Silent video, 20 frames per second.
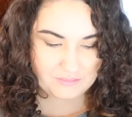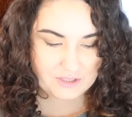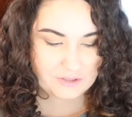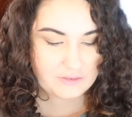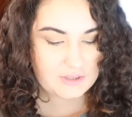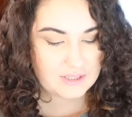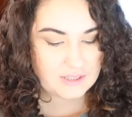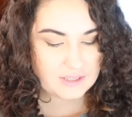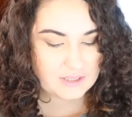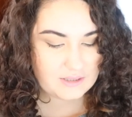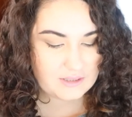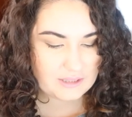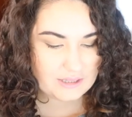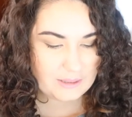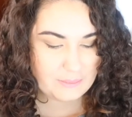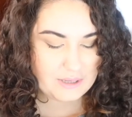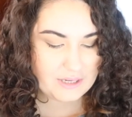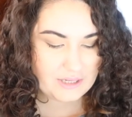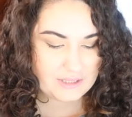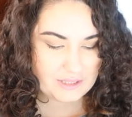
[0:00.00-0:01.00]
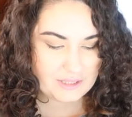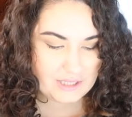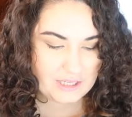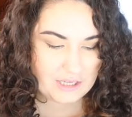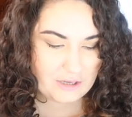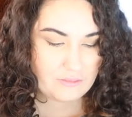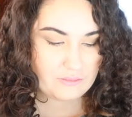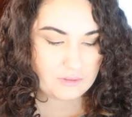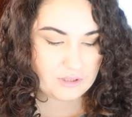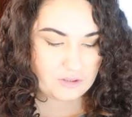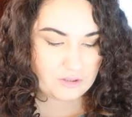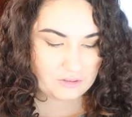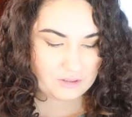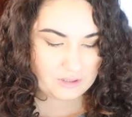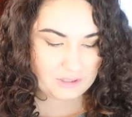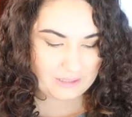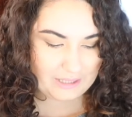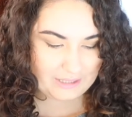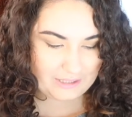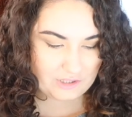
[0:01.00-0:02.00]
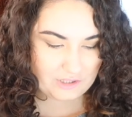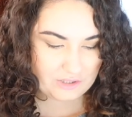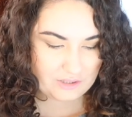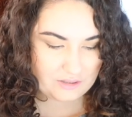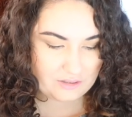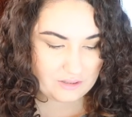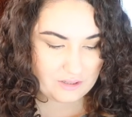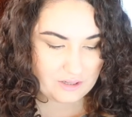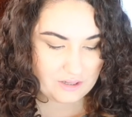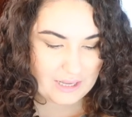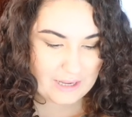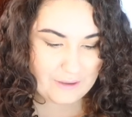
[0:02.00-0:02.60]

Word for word: So this is, I mean, it's a cute little collection.